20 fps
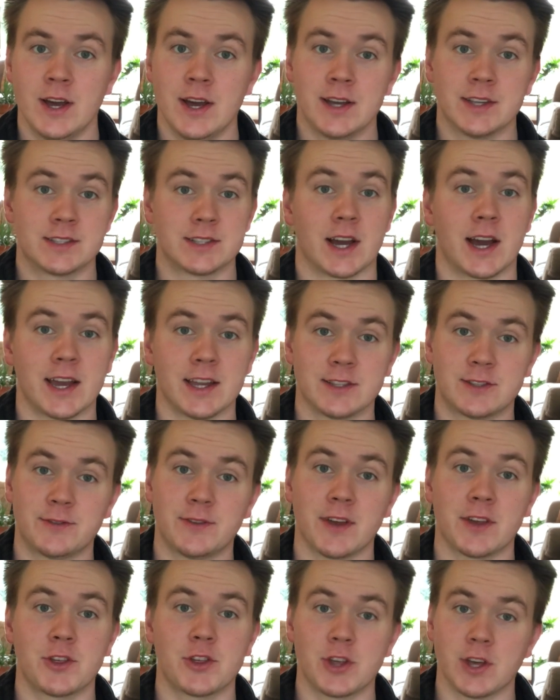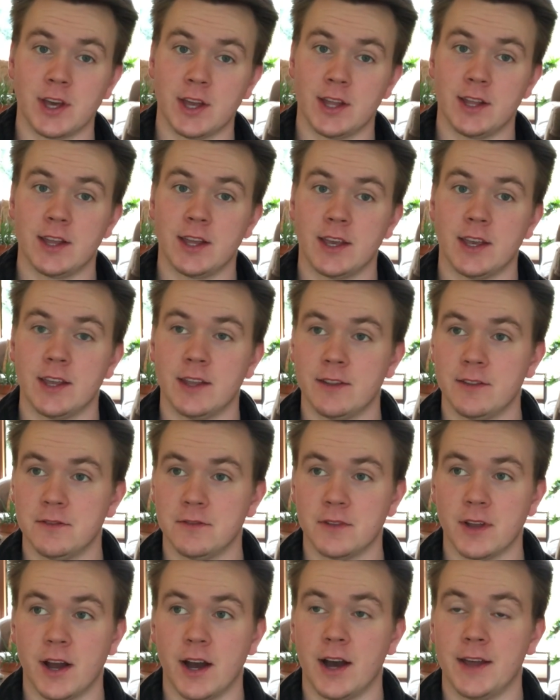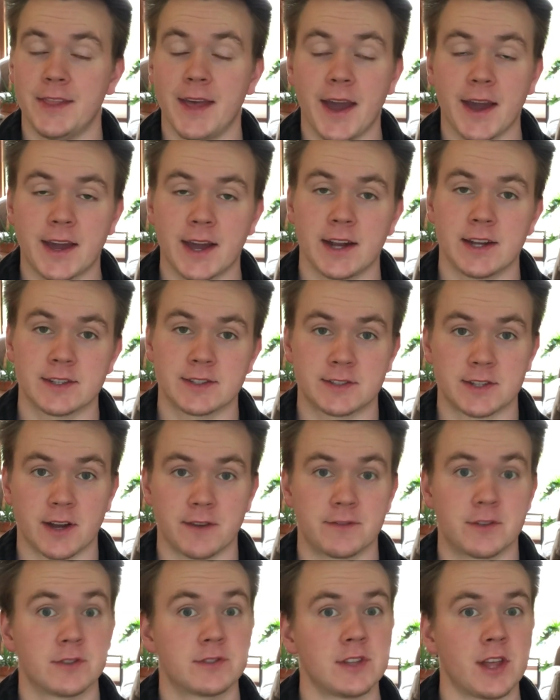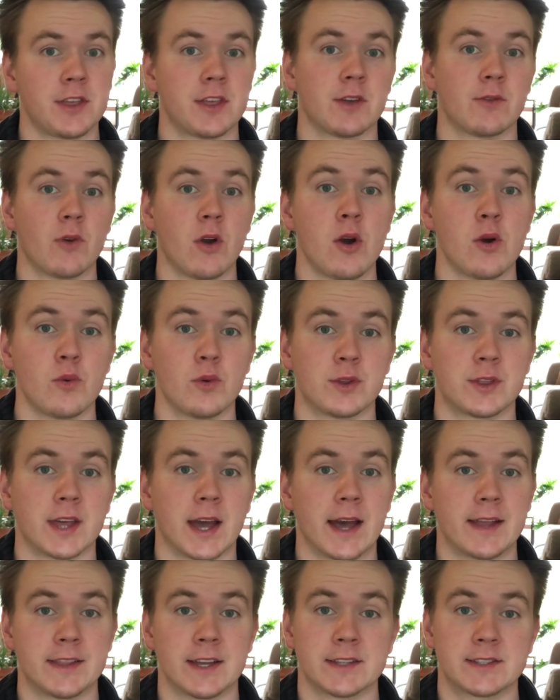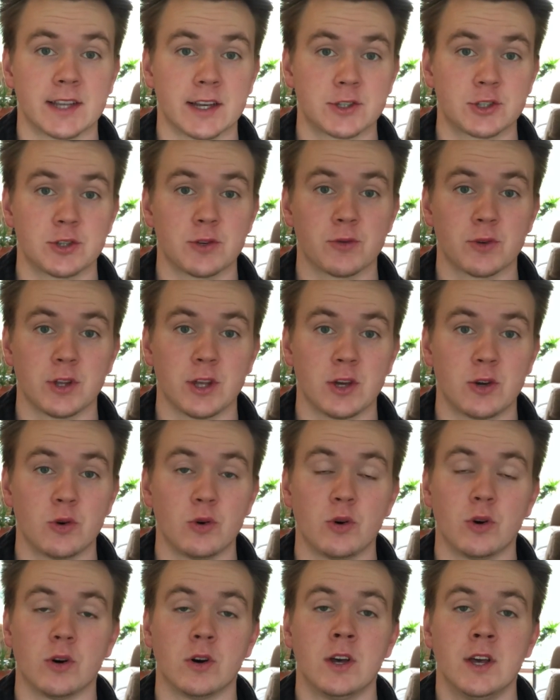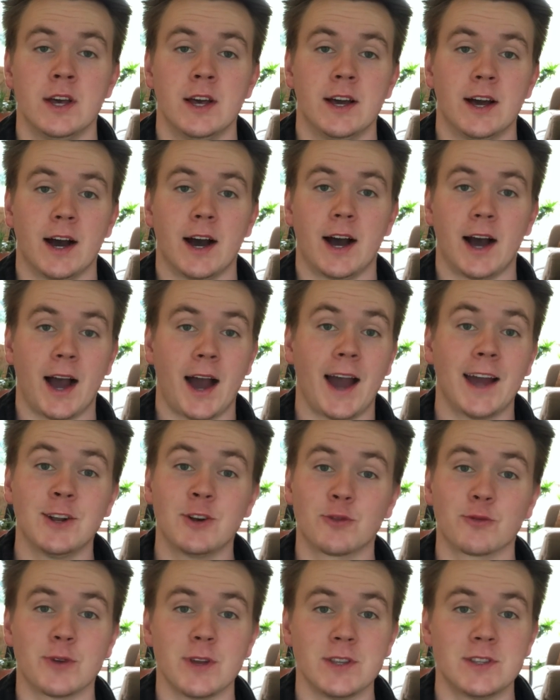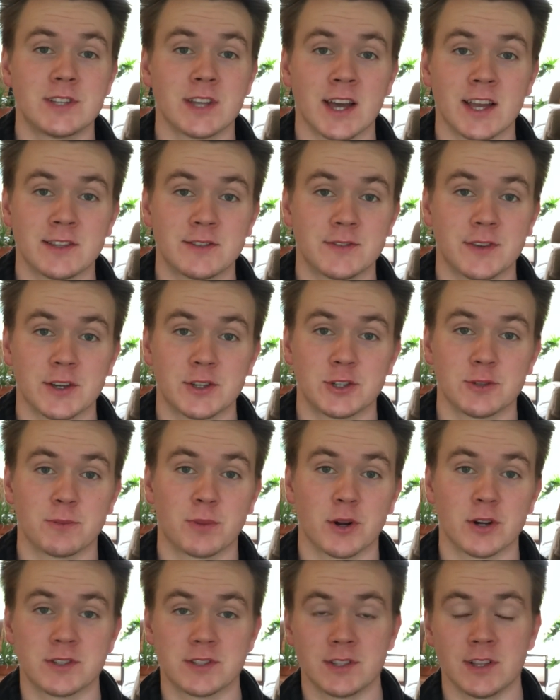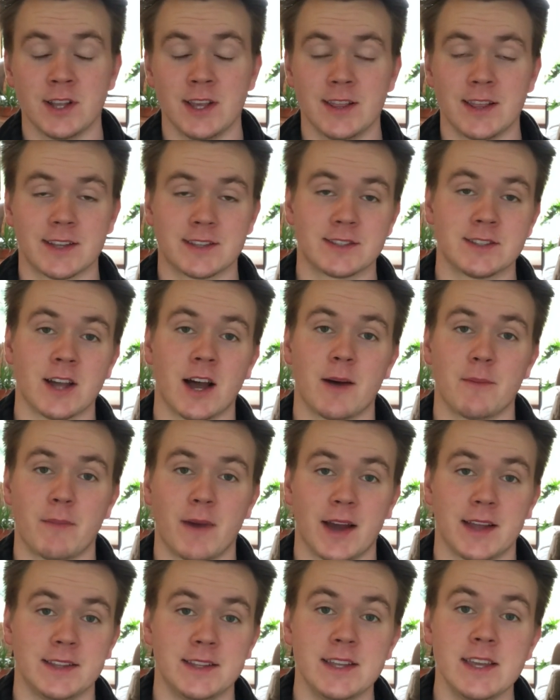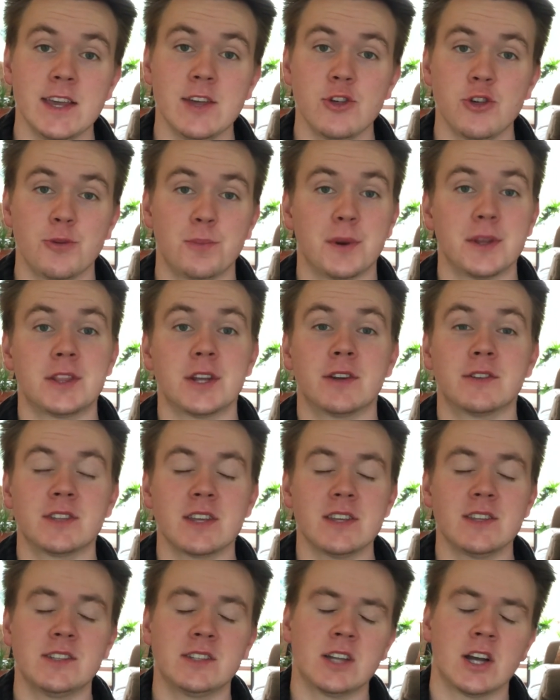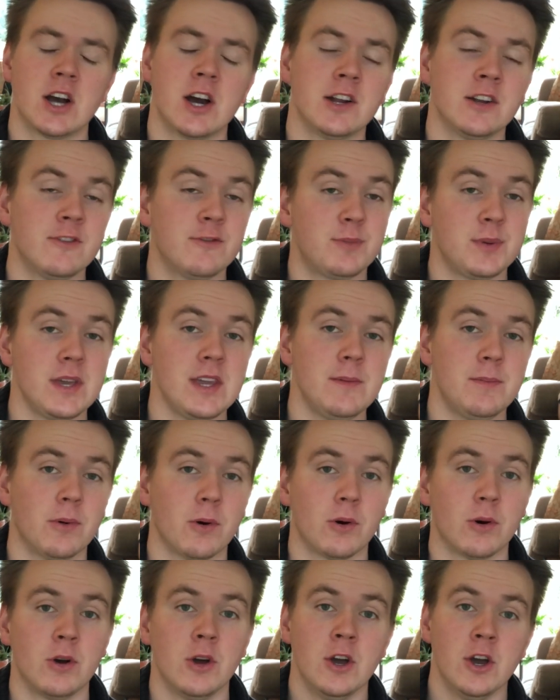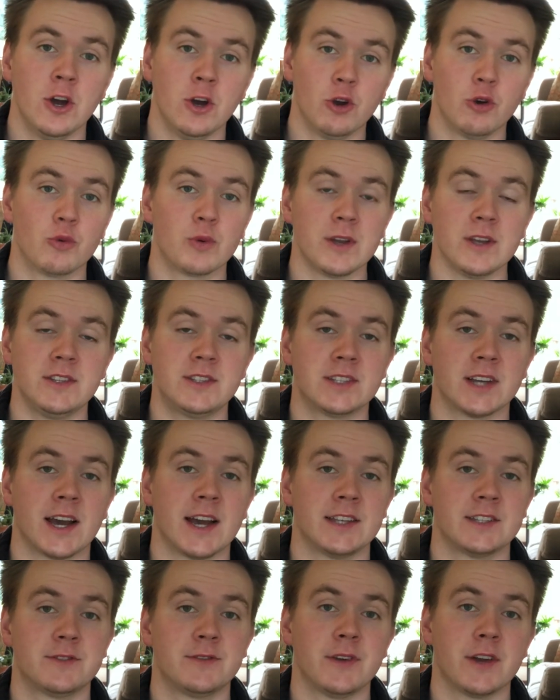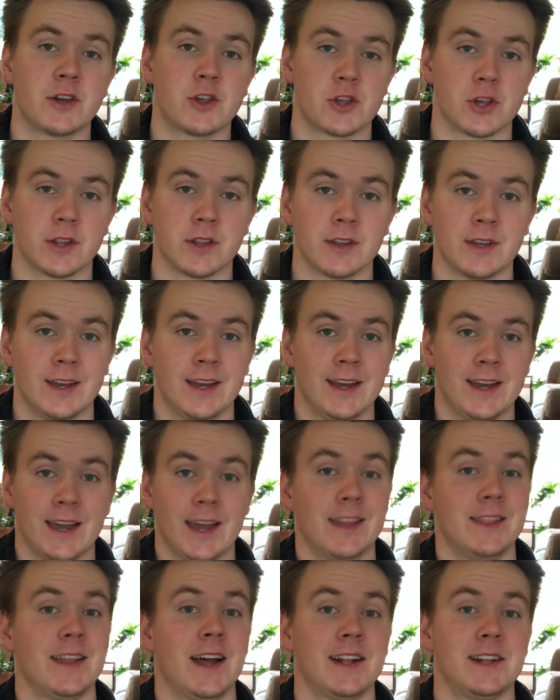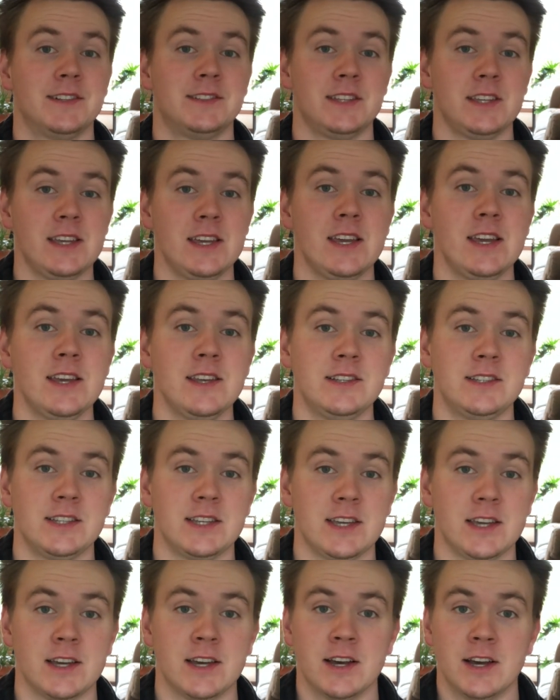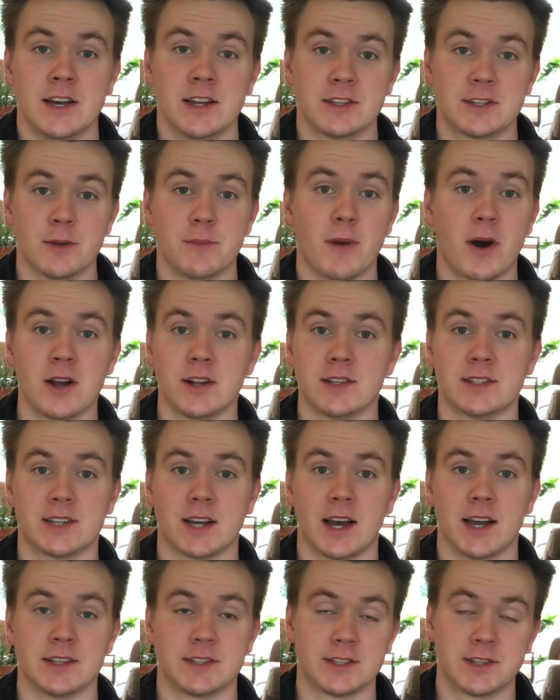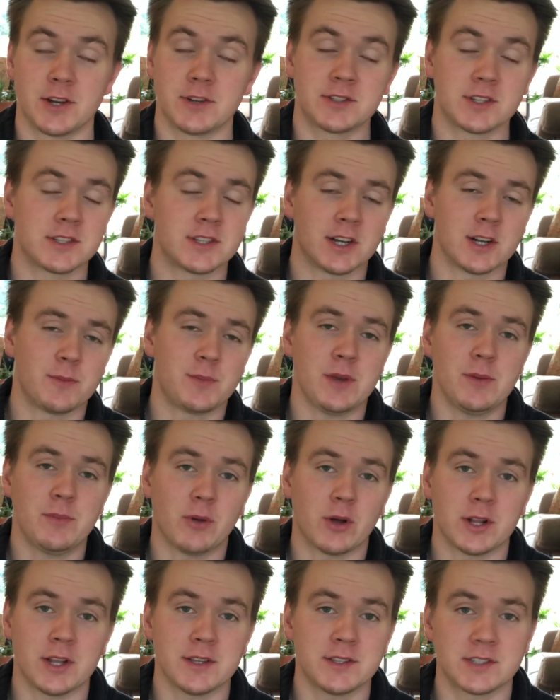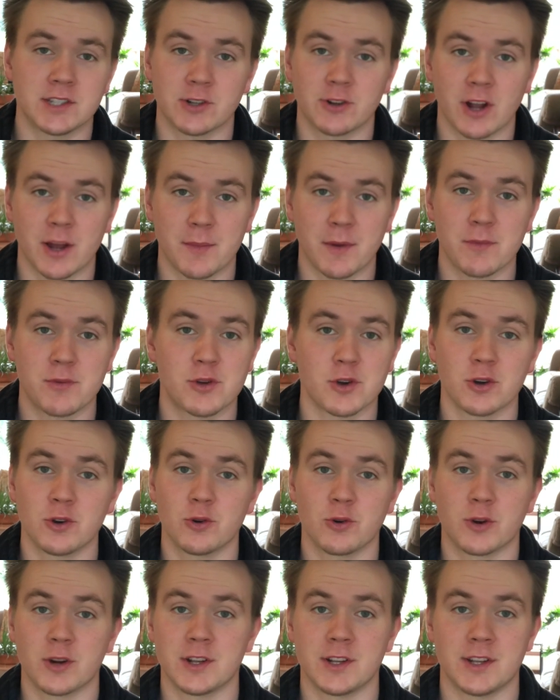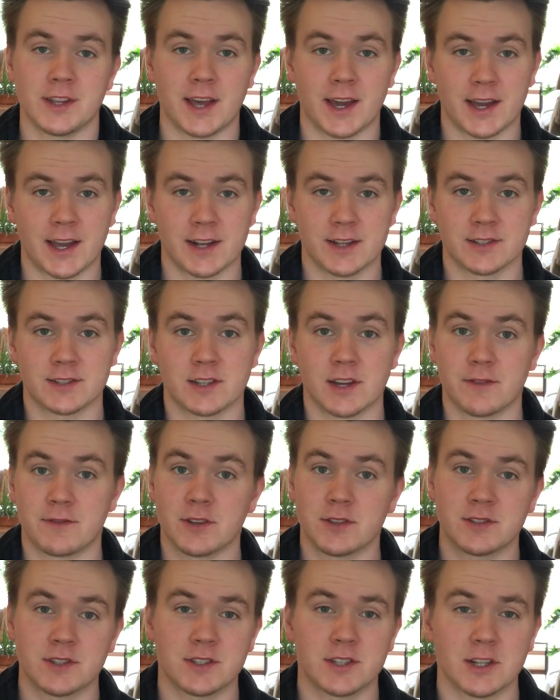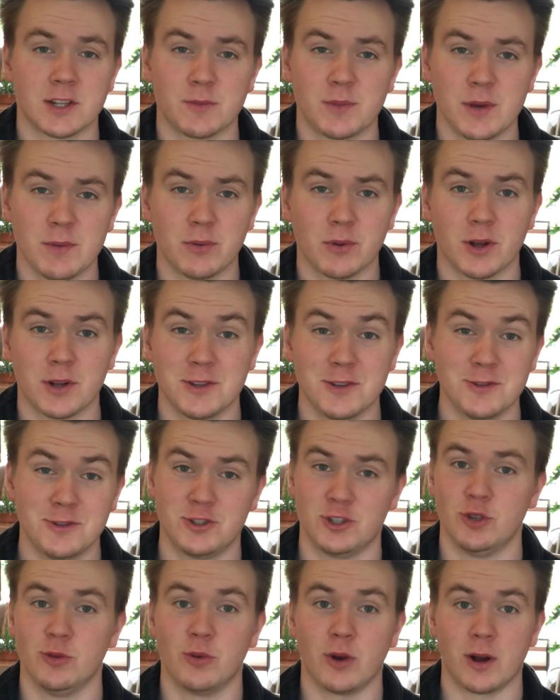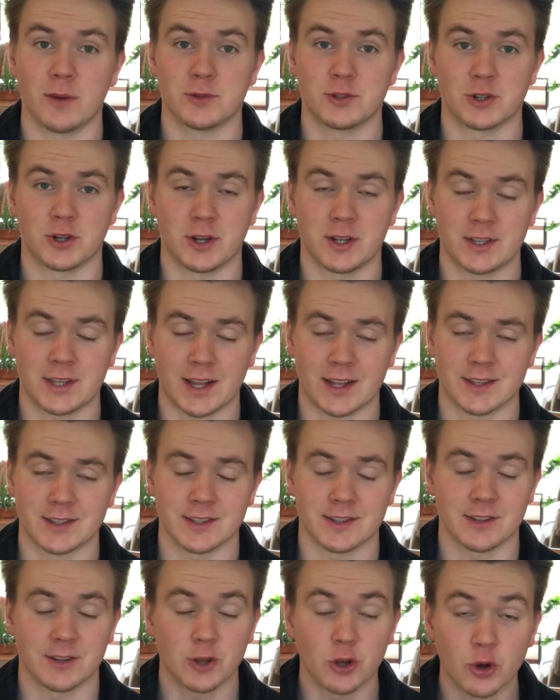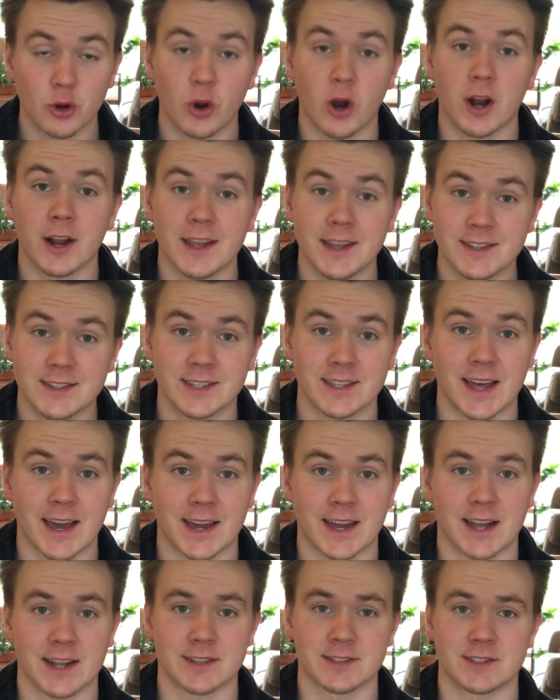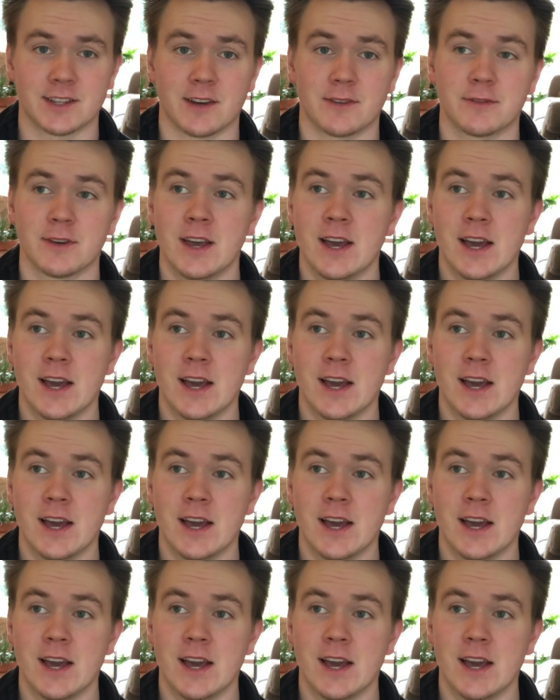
science fiction and that kind of stuff, there's nothing wrong with that. That's actually really cool. I don't read science fiction personally. That's not my niche, but there's a ton of people who read science fiction, and that is easy to monetize. There's a ton of people on Instagram, I'm sure, who are into that kind of stuff. There's a ton of people on YouTube who I'm sure who are into that kind of stuff.